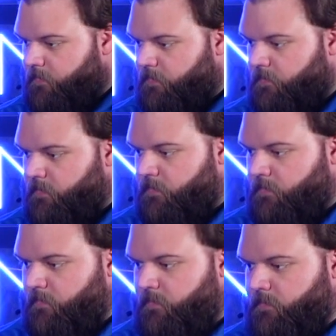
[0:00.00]

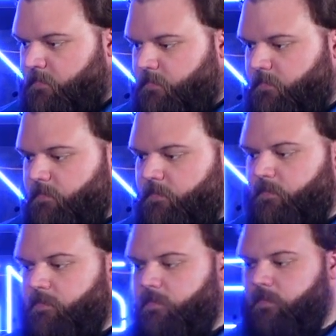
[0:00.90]

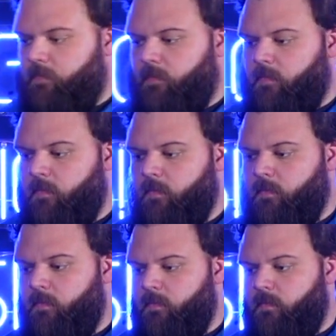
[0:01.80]

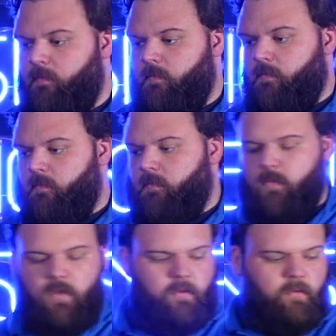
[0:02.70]

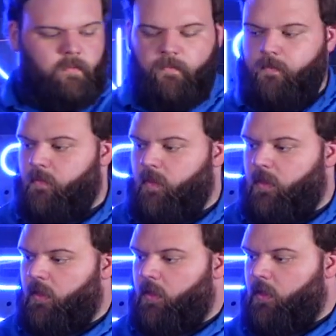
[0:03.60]

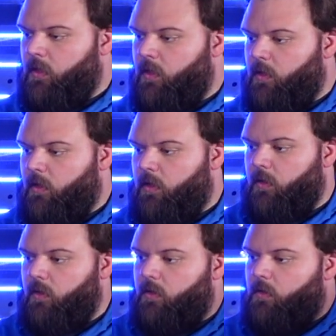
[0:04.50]

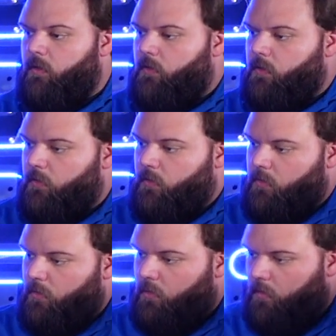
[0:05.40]

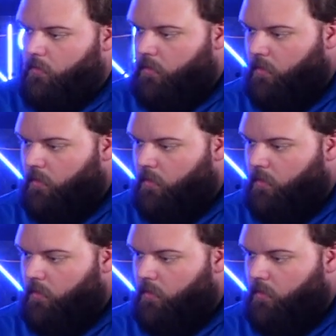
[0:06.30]
Nobody speaks.